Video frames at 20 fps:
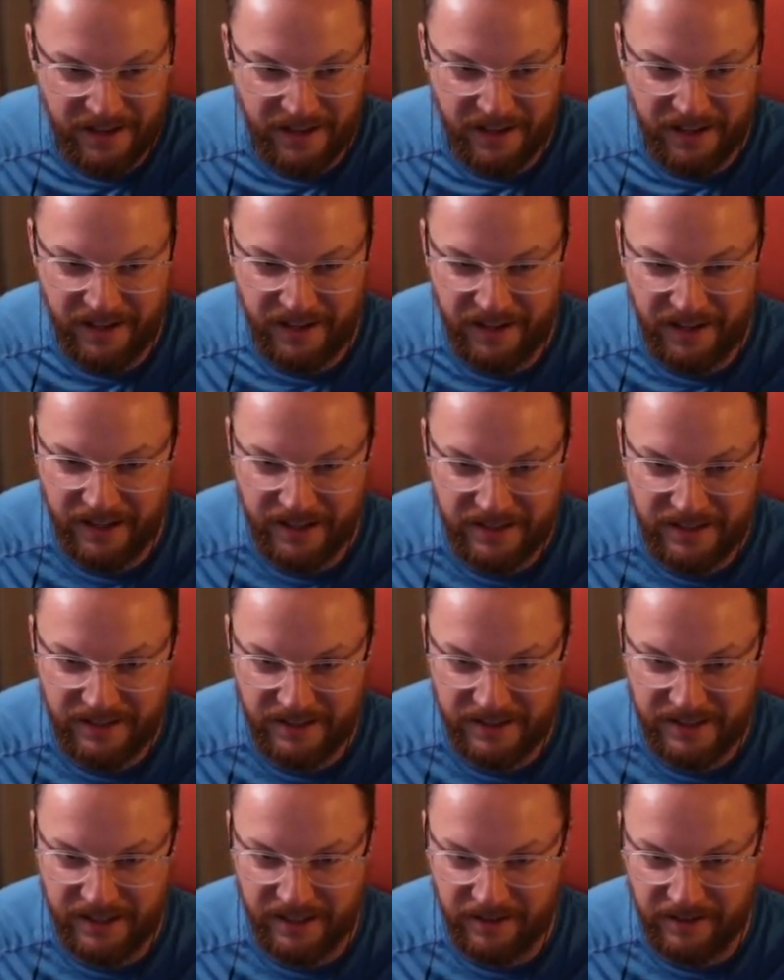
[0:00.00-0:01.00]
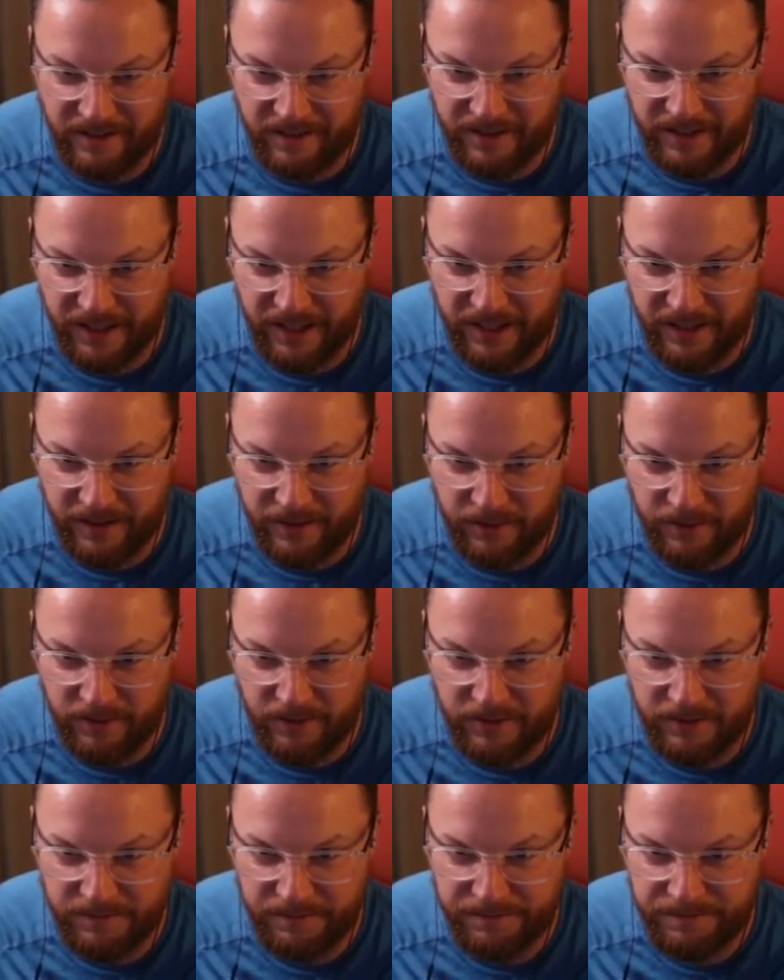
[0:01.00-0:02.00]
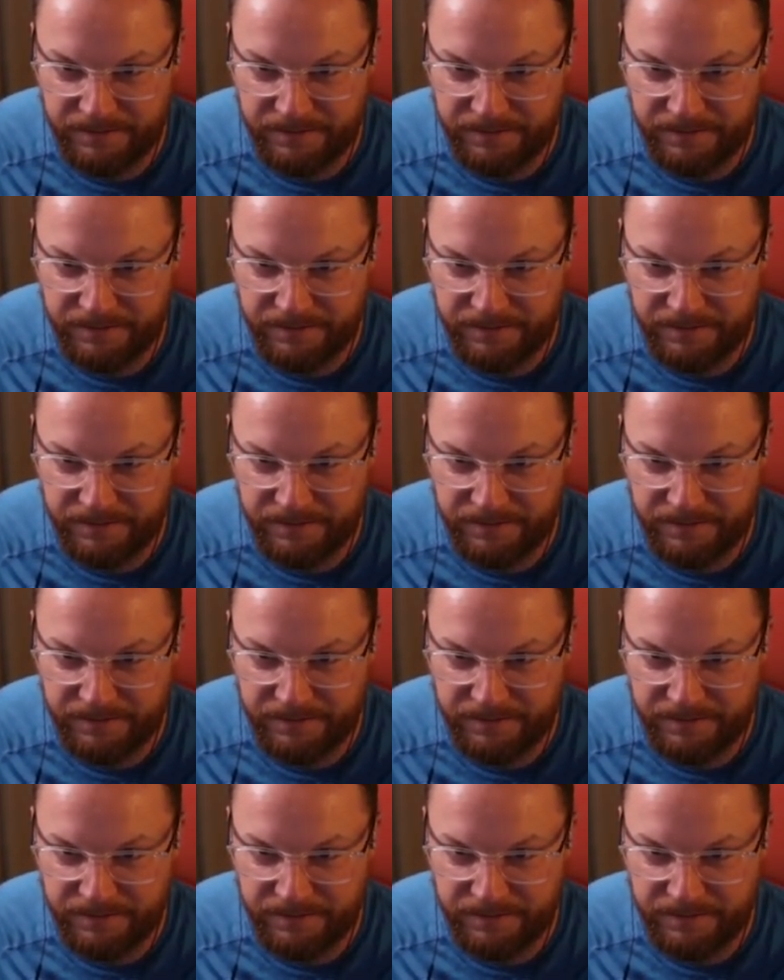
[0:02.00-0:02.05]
Next, let's take a look at Google.